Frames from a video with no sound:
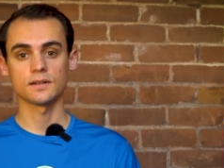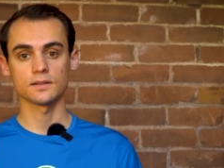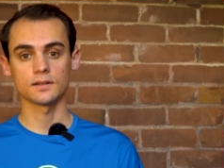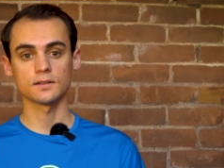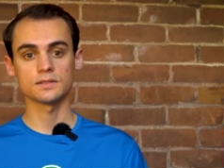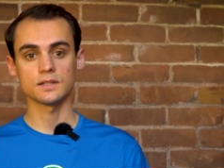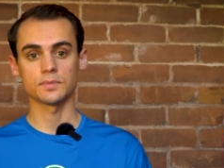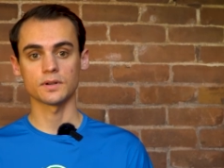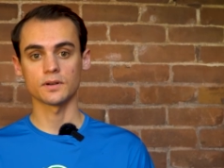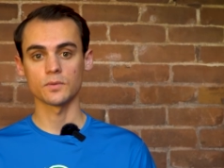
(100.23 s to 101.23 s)
get a little
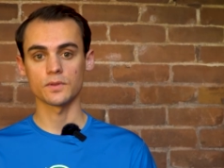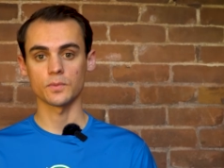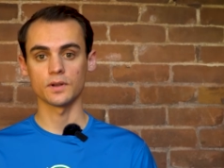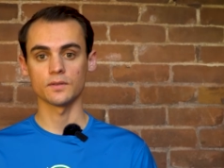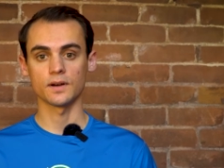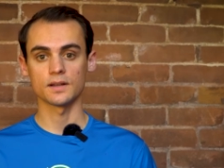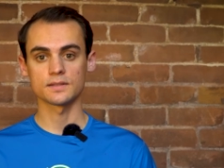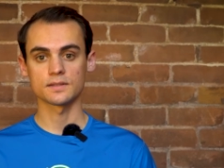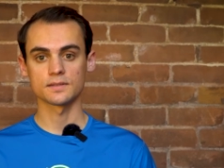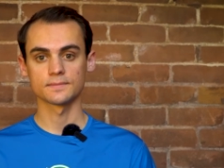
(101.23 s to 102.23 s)
deeper with one of
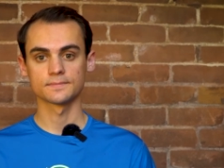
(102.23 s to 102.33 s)
us.